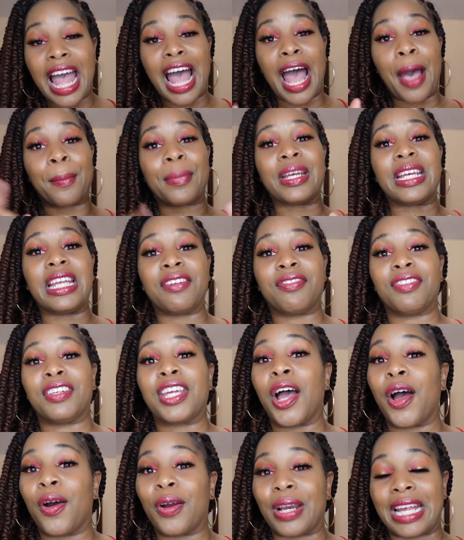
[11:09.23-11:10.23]
I'm gonna need for
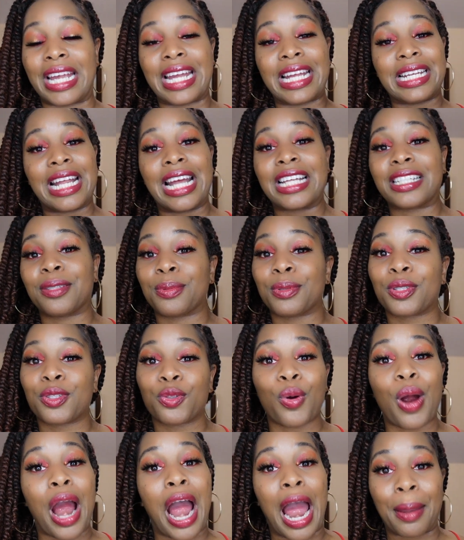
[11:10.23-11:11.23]
y'all to hit that
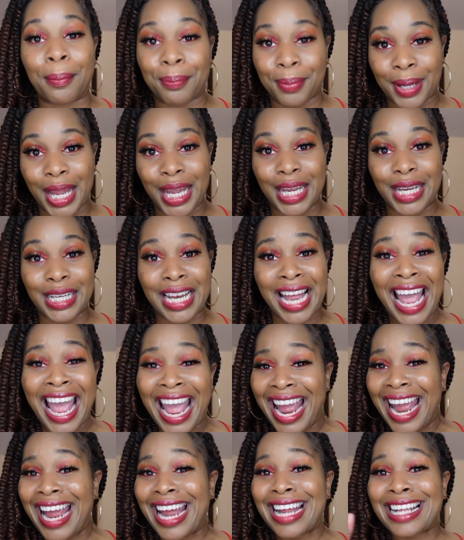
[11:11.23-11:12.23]
subscribe button
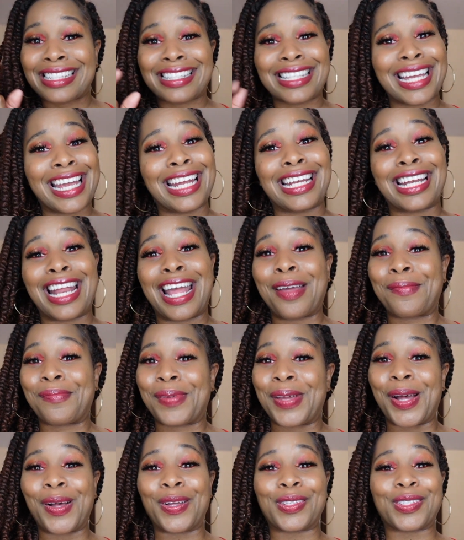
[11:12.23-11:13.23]
and ding that
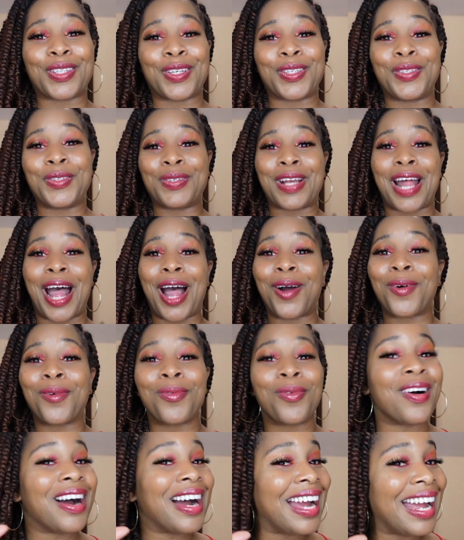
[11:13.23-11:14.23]
bell so you're not
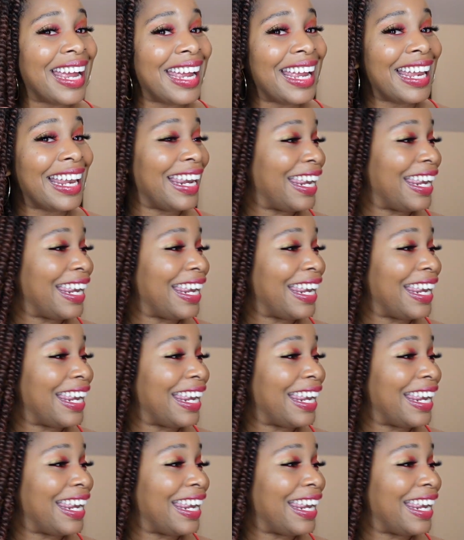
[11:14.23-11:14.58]
what?